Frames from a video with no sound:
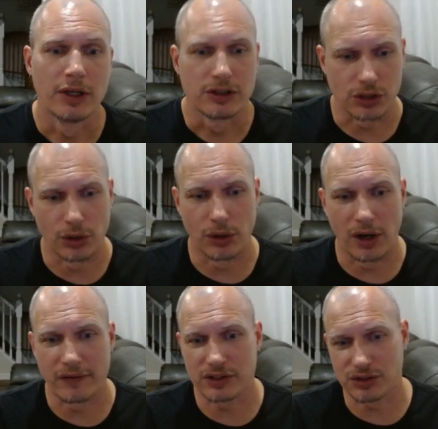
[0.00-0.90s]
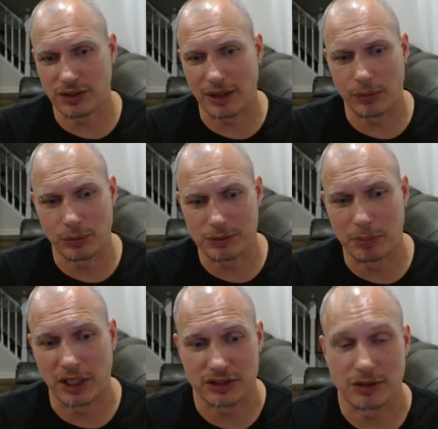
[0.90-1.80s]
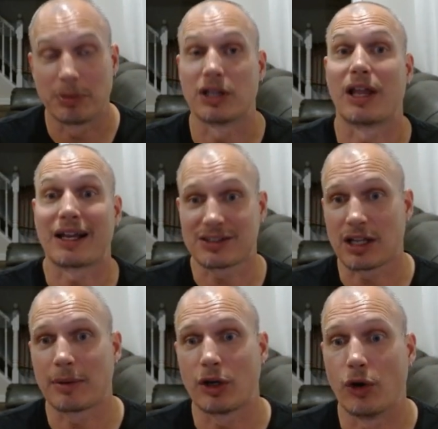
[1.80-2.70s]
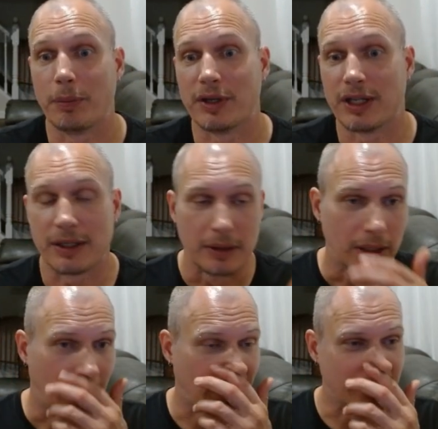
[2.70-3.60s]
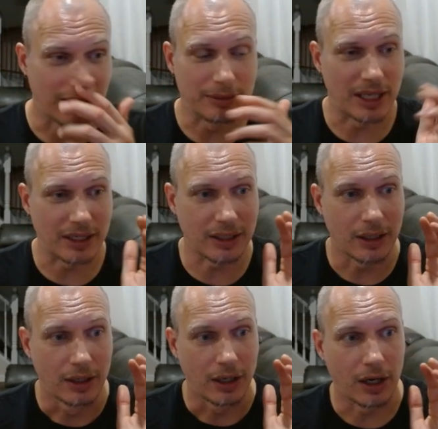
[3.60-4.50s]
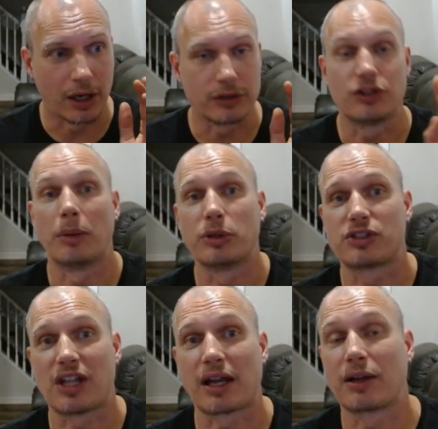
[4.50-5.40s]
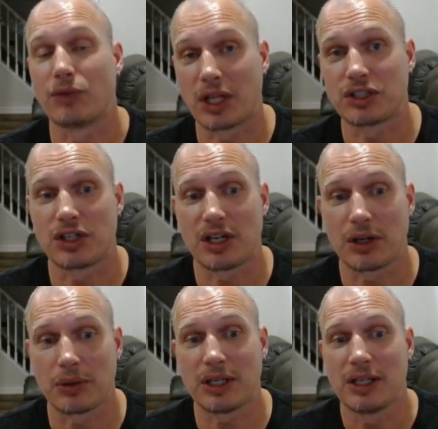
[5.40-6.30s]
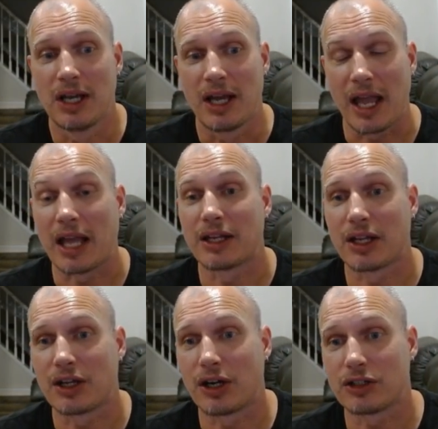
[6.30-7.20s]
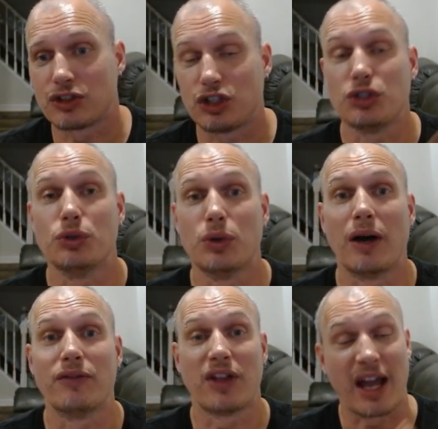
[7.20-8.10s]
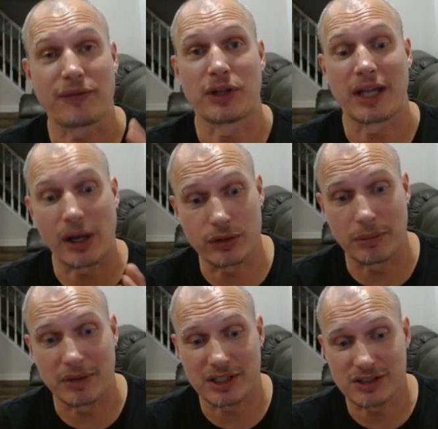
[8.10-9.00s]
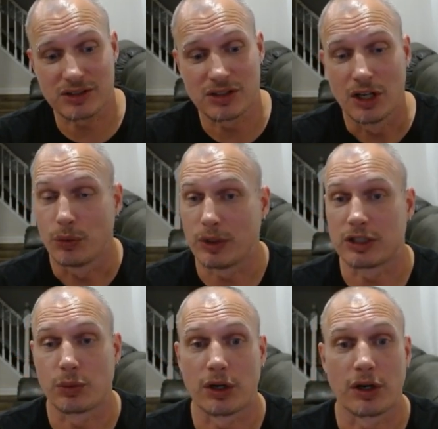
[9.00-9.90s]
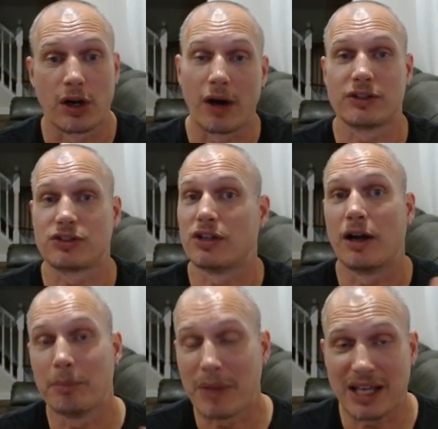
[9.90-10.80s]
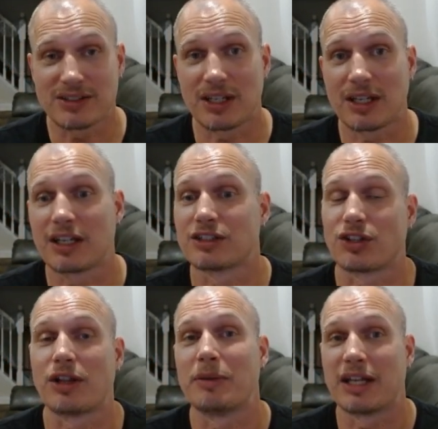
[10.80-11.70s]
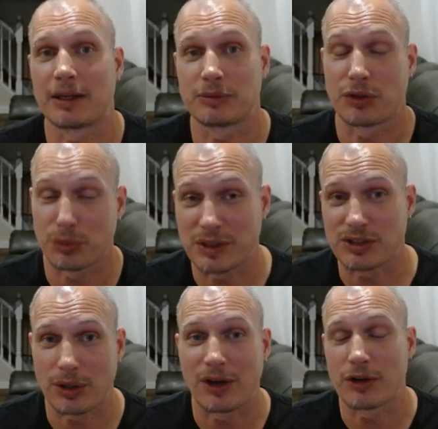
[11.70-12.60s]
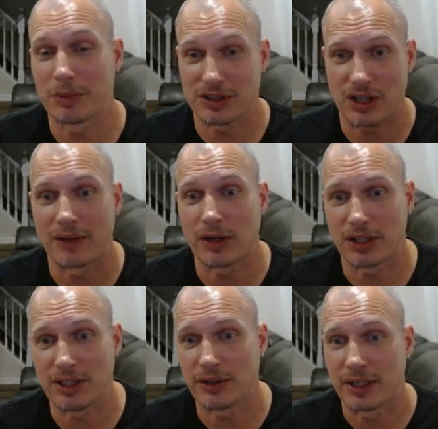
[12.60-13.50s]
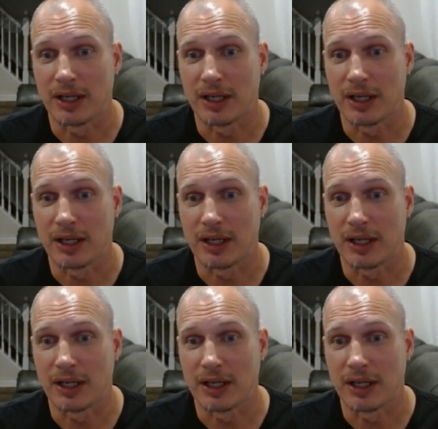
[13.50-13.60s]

So obviously that one was bust. But last time I opened it, I ended up getting a double stack of Legendary, and I got 2 of the Halfling Alchemists, which were obviously amazing because it let me get up to 3-star Alchemist. I've got Healing.